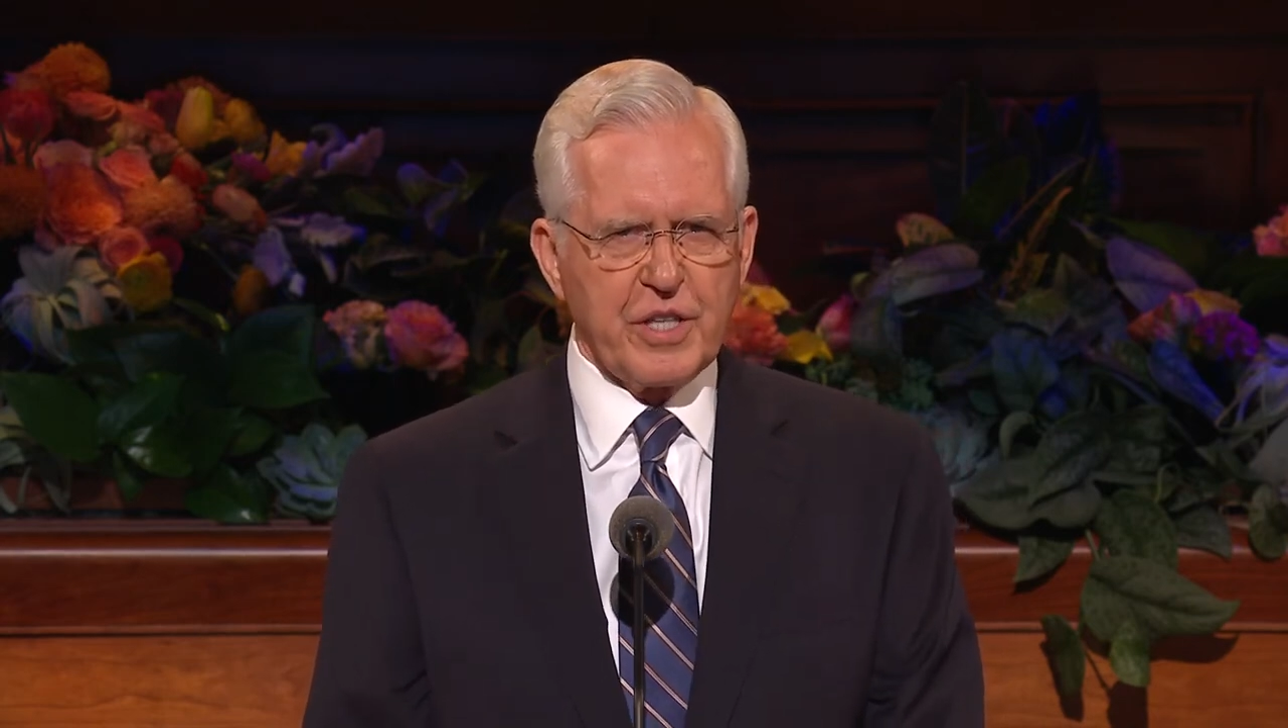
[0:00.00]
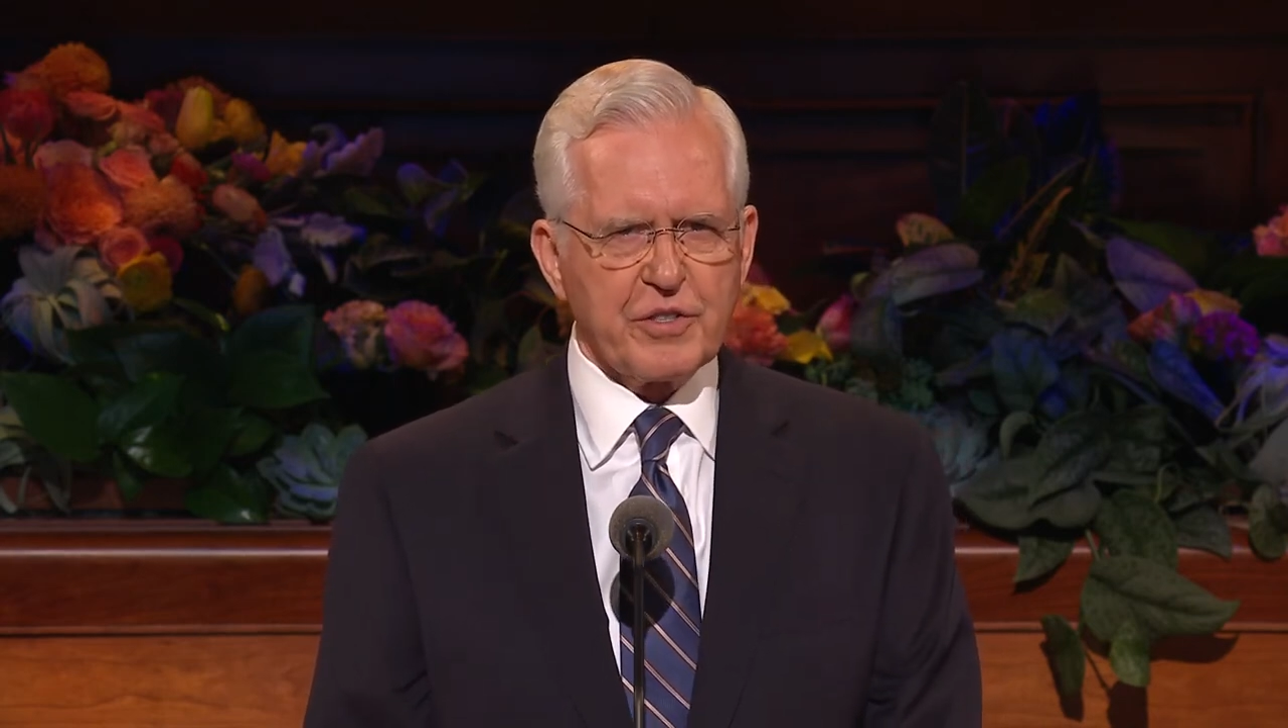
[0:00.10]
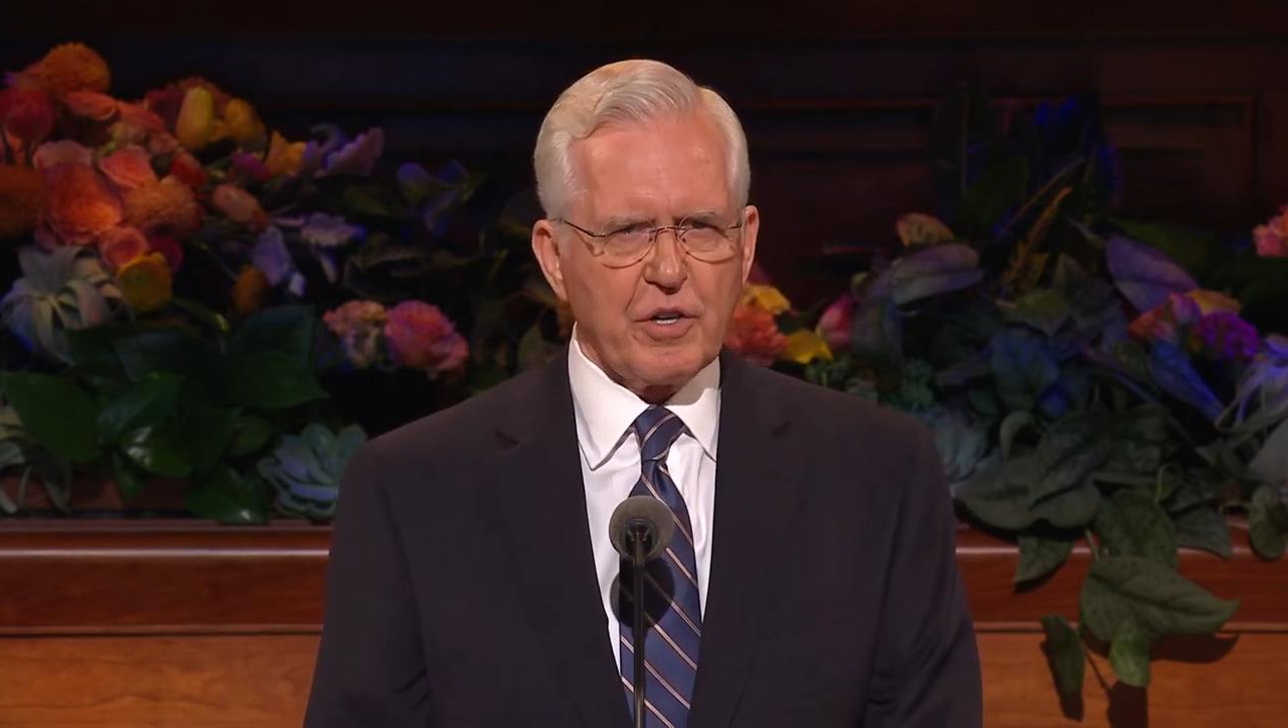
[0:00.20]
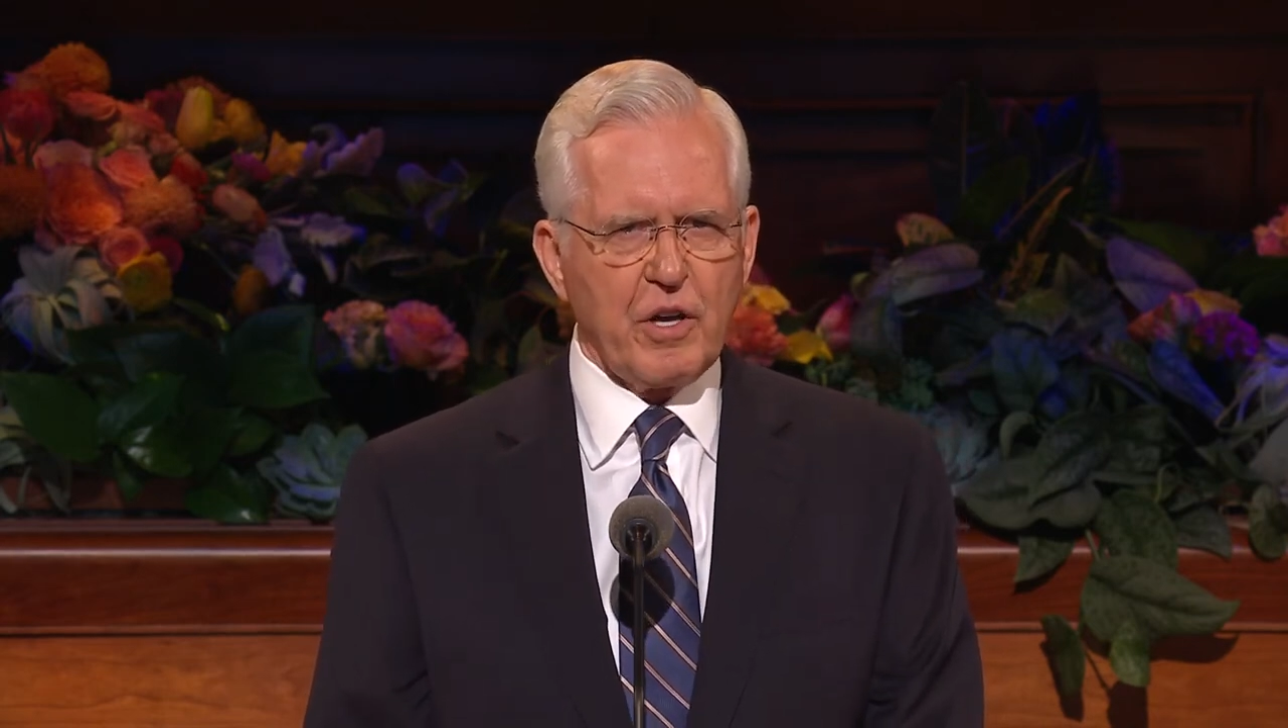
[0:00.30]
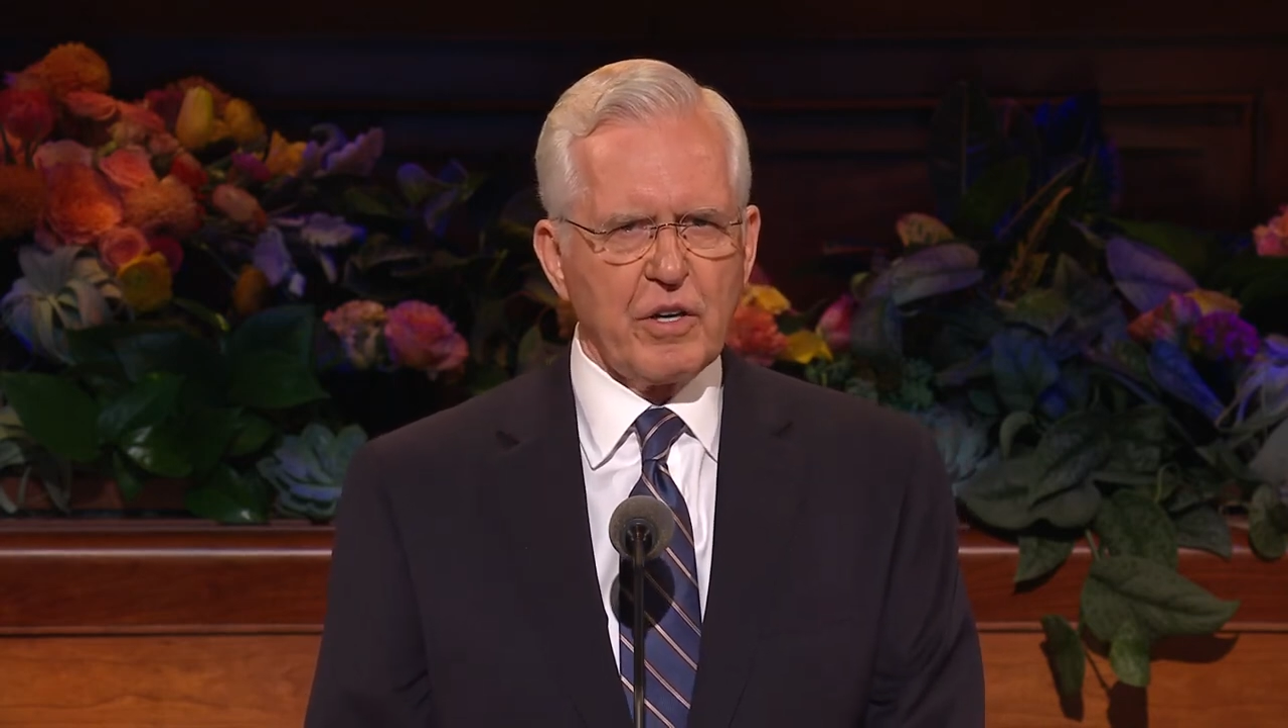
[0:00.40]

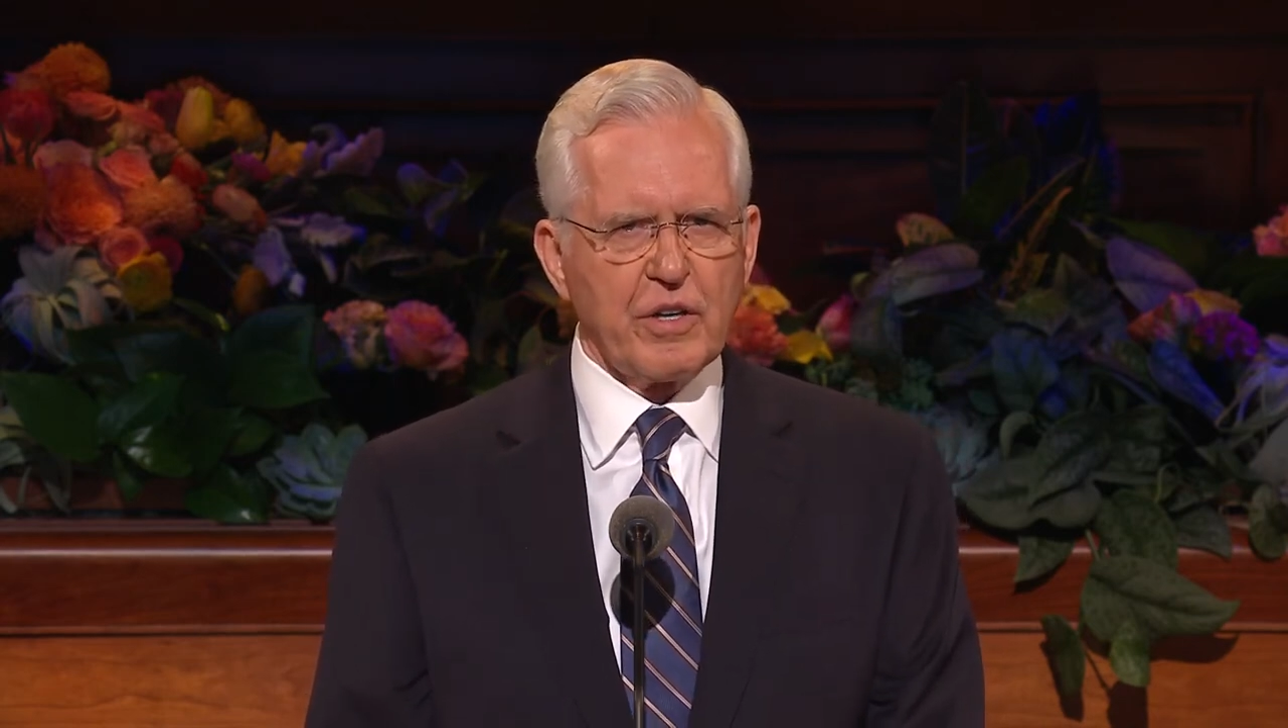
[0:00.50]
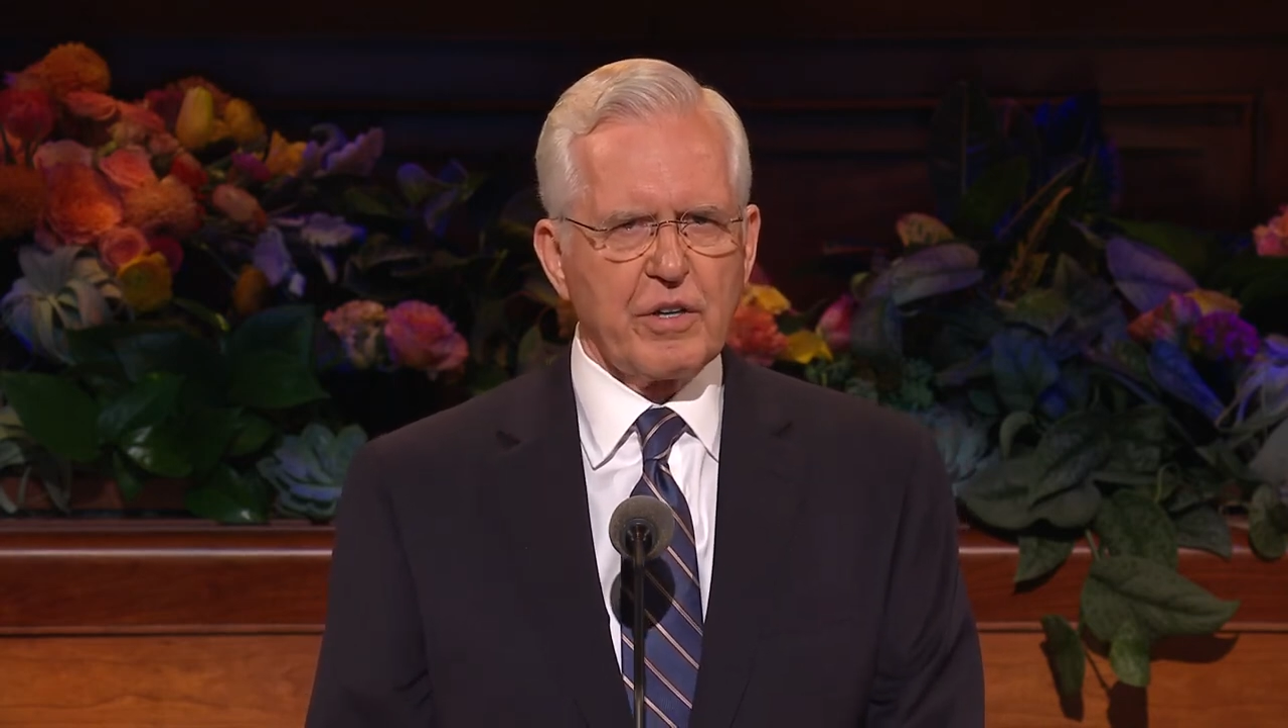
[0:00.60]
Let's call her